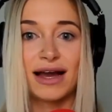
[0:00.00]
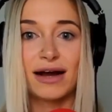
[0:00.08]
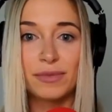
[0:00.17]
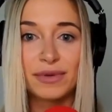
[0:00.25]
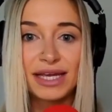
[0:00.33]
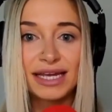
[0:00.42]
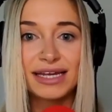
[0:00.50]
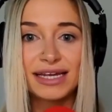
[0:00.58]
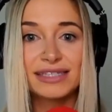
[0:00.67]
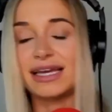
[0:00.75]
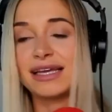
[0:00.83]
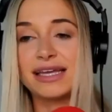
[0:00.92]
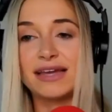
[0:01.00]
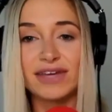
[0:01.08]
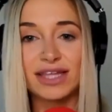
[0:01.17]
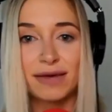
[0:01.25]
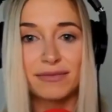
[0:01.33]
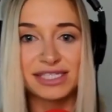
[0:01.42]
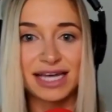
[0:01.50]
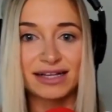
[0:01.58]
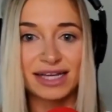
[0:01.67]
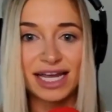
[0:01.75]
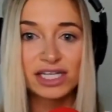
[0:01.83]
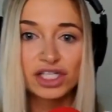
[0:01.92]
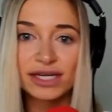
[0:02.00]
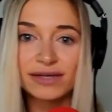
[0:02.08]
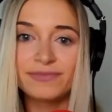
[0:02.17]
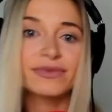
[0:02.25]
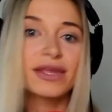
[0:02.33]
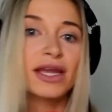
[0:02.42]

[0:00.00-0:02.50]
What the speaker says: LPs and giving them this allocation.